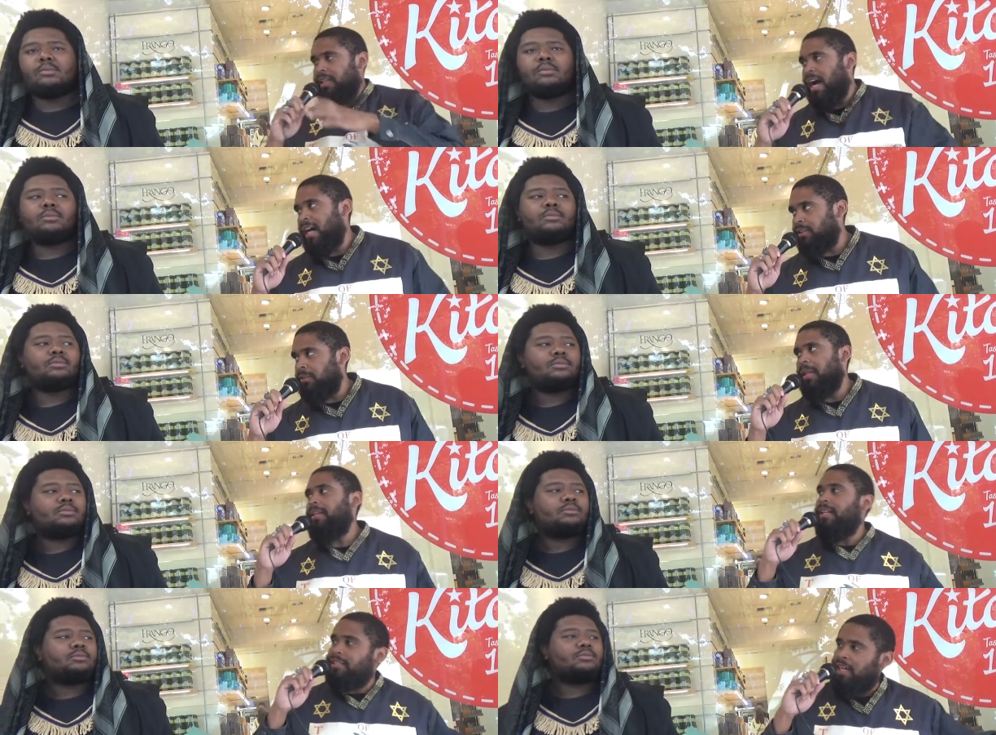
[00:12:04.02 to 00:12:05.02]
Speaker 1: God. So this,
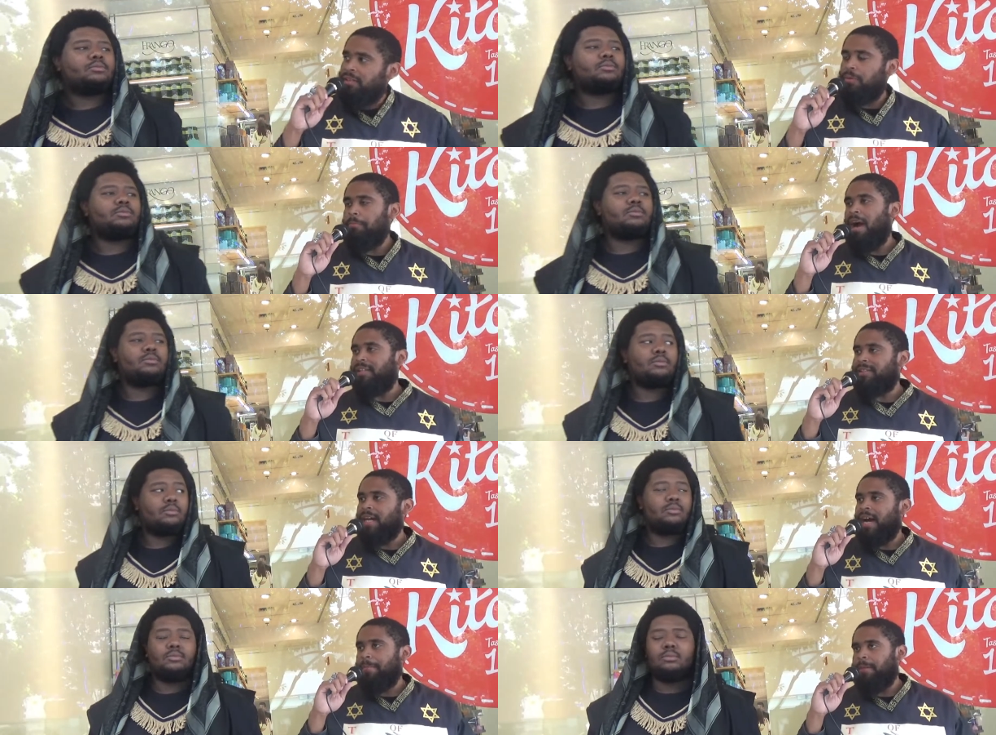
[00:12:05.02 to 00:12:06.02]
this country mocks
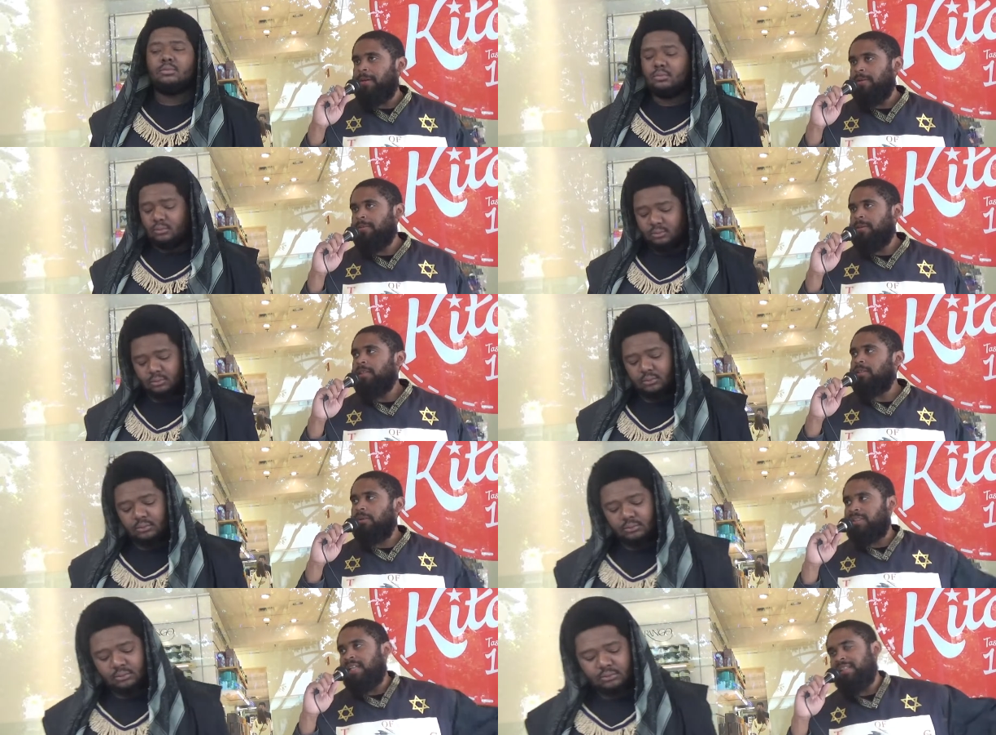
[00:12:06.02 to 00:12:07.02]
God, man. So
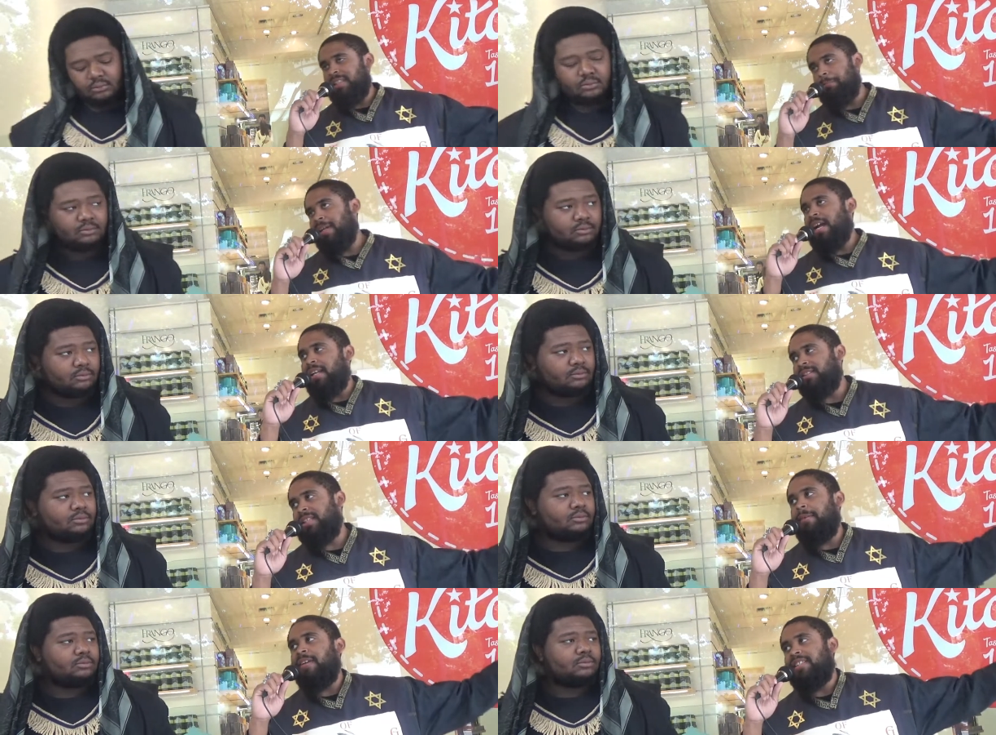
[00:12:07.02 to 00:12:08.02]
it says, be not
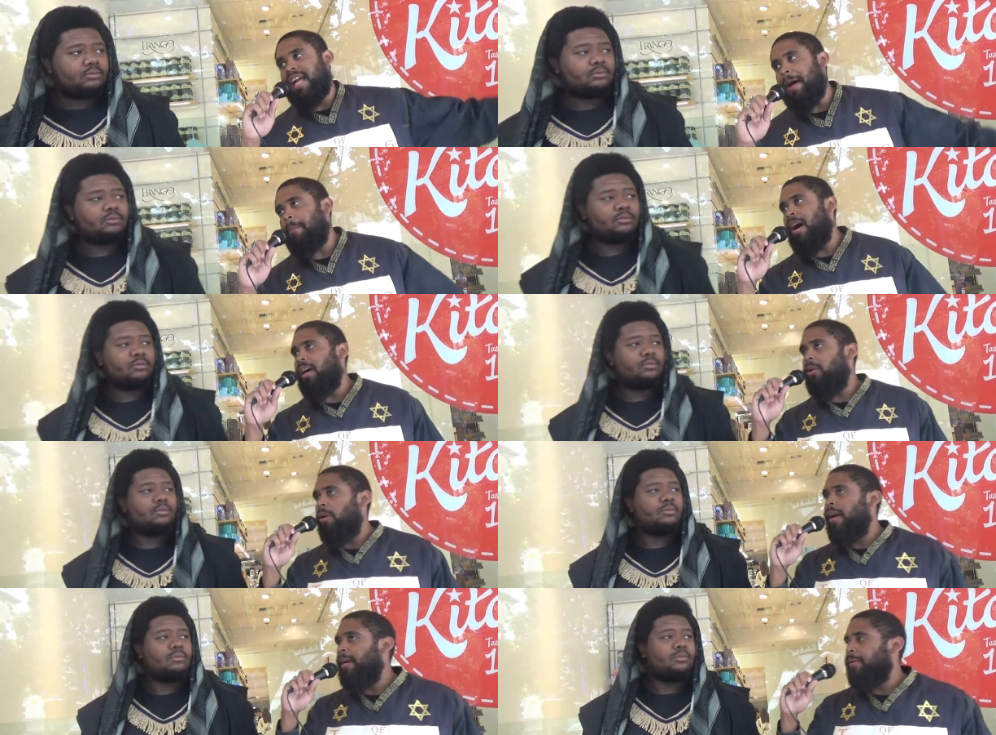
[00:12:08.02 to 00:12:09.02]
deceived. He's not mocked. Go
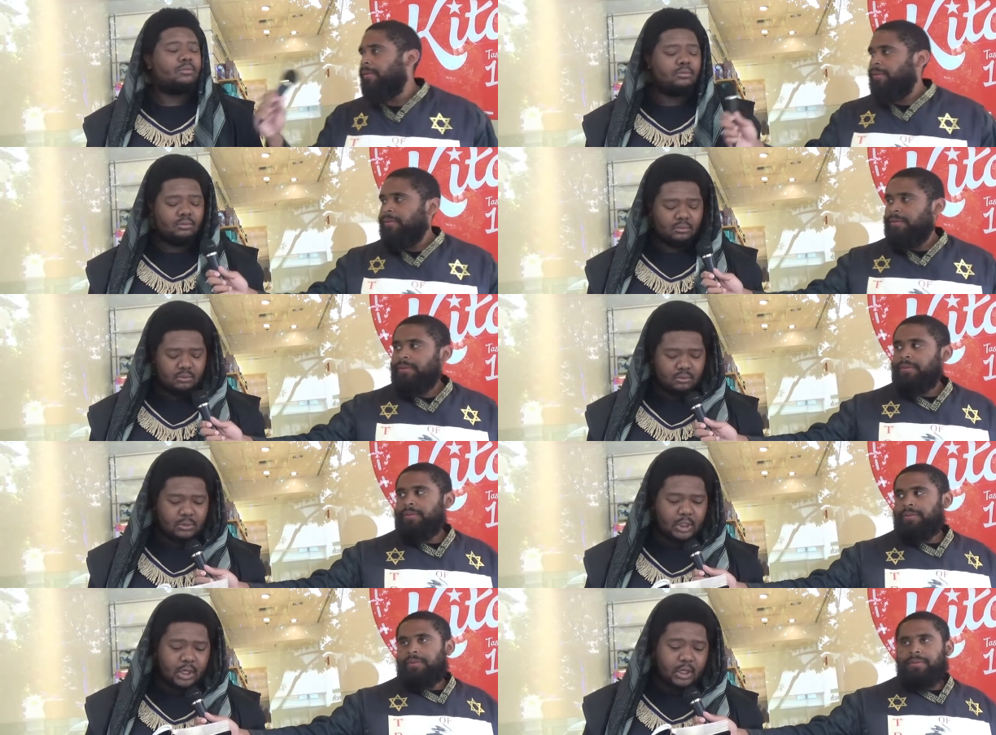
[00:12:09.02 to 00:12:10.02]
ahead.
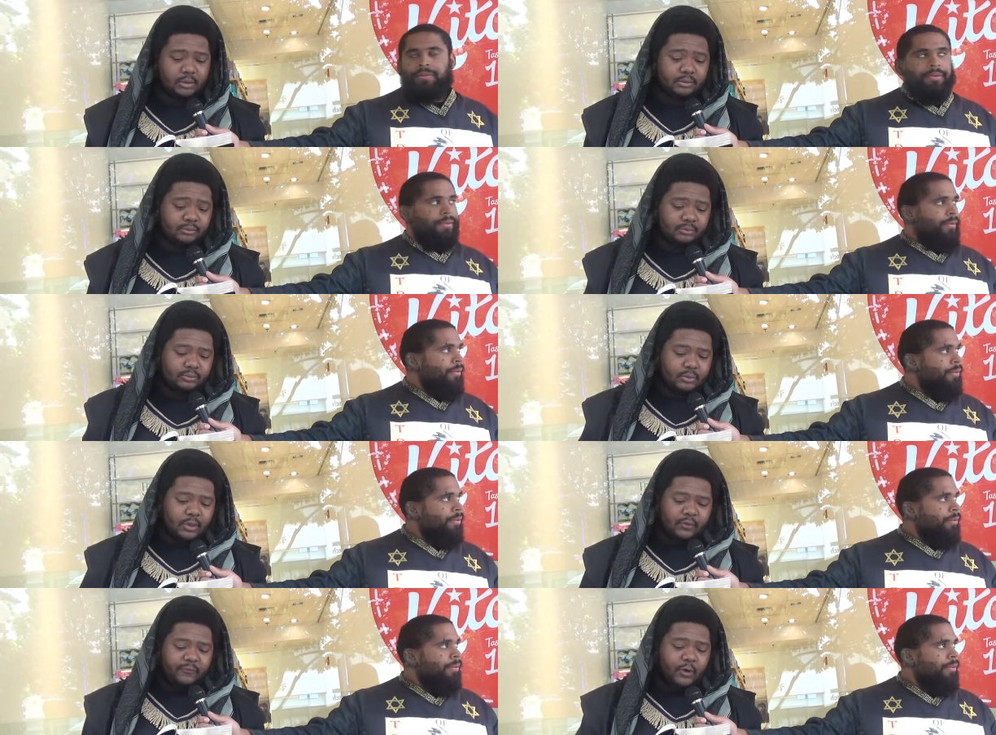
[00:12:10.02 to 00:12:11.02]
Come
Speaker 2: on.
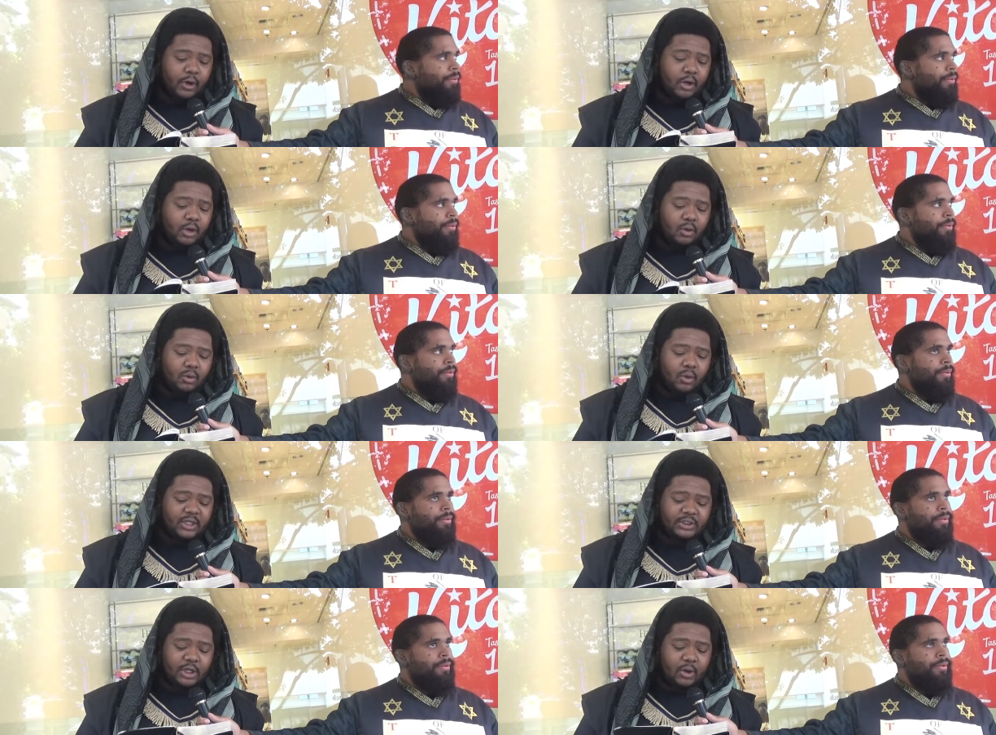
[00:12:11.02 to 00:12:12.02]
For
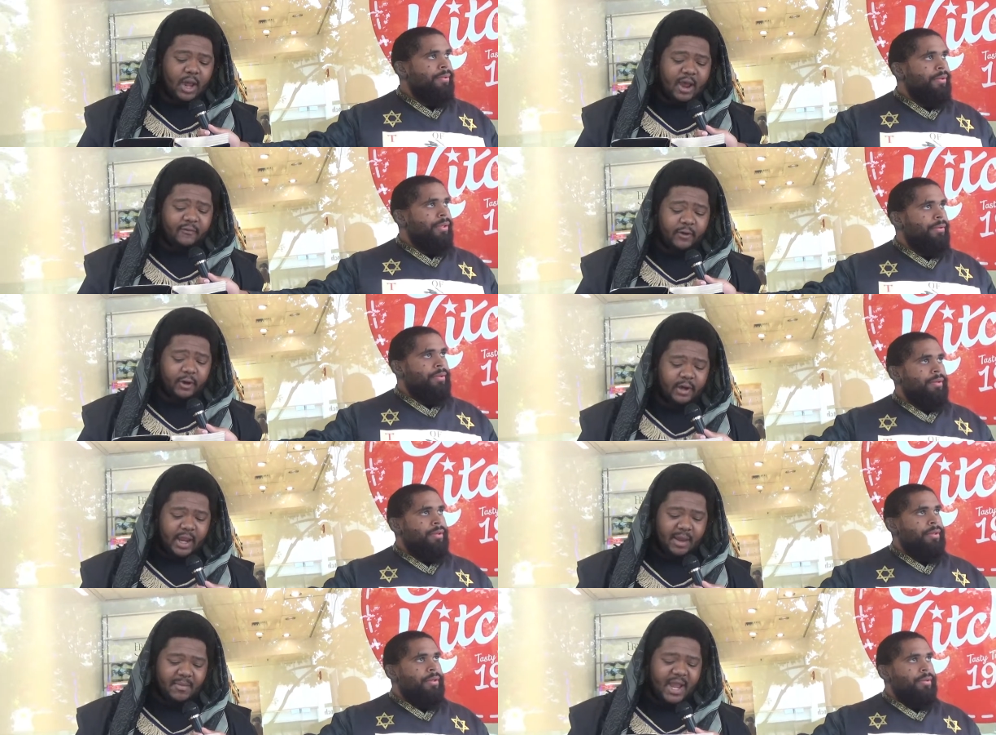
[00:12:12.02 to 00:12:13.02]
whatsoever
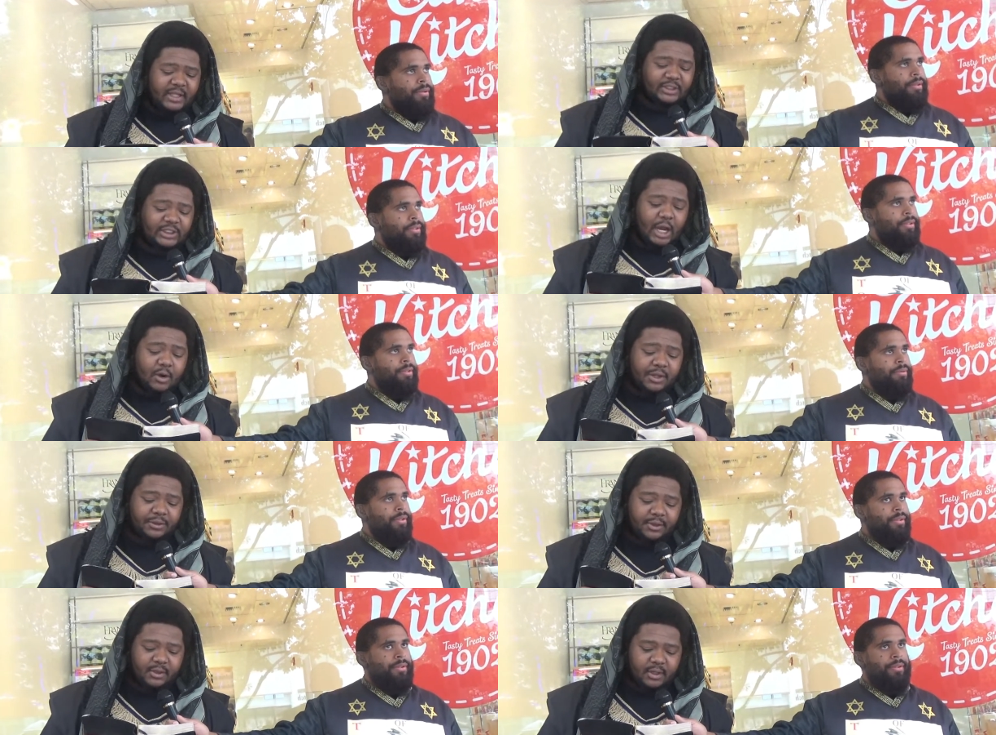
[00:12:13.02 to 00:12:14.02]
a man soweth,
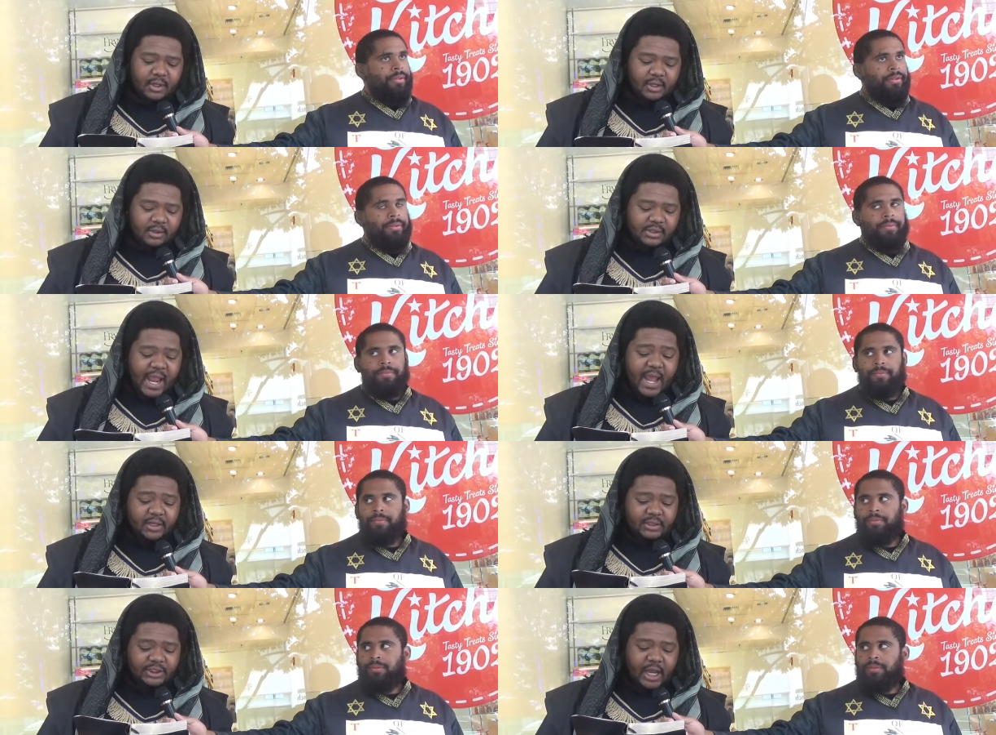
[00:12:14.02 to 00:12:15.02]

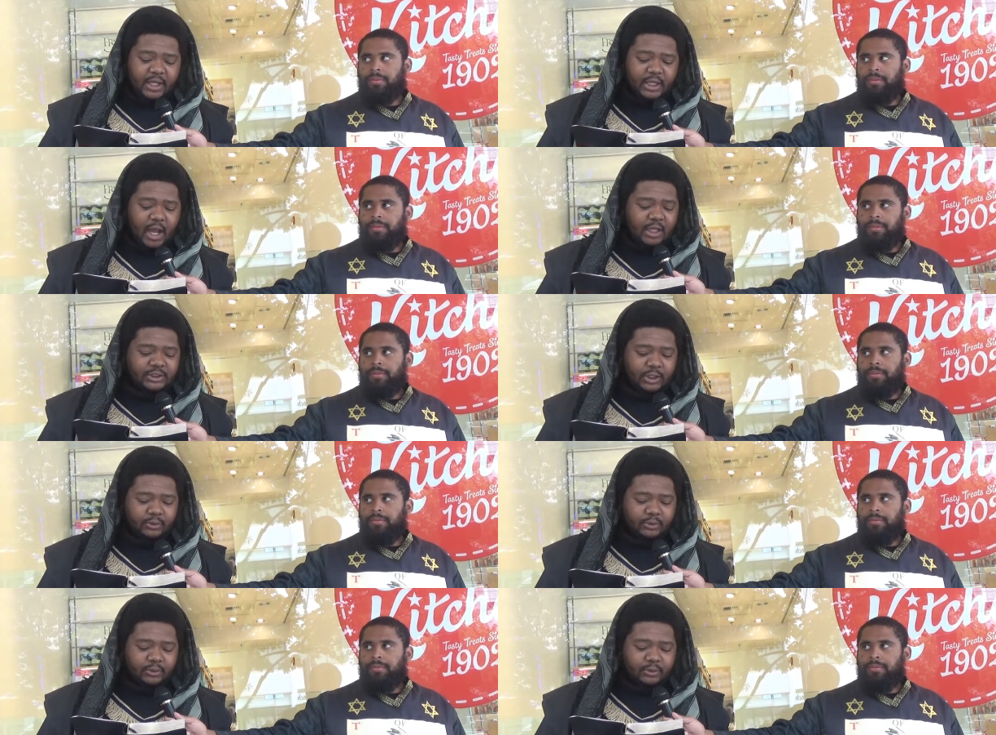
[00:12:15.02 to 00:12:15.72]
that shall he also